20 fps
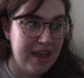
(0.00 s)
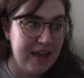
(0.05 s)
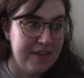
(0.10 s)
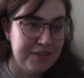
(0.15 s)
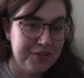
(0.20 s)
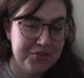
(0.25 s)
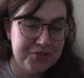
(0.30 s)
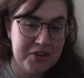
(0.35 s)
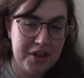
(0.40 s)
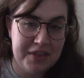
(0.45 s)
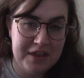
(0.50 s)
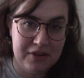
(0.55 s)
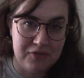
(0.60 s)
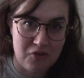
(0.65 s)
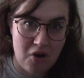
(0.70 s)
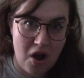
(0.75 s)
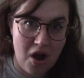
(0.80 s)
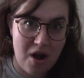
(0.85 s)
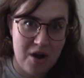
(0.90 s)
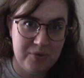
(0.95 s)
and there's nothing
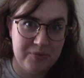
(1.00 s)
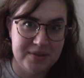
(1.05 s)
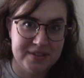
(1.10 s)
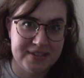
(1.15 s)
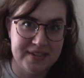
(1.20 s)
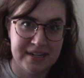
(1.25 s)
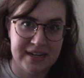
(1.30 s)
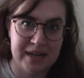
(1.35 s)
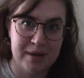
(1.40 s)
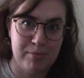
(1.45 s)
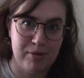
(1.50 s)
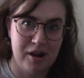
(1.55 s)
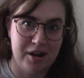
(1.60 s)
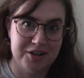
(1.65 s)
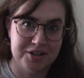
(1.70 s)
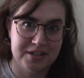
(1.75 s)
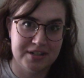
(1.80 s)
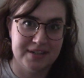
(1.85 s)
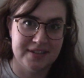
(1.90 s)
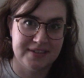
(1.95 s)
wrong with setting a
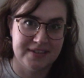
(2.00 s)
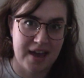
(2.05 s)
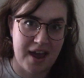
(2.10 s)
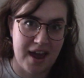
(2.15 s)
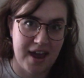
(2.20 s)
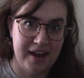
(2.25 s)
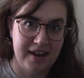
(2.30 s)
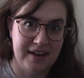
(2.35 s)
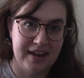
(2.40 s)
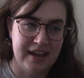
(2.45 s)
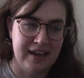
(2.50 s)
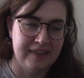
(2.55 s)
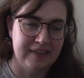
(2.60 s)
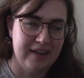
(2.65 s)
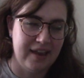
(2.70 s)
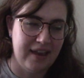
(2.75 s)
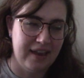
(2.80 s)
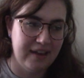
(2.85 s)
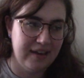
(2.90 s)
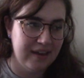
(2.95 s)
project aside and
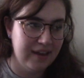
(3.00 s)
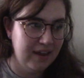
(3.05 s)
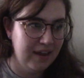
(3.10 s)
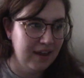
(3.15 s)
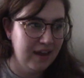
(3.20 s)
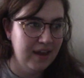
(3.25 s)
like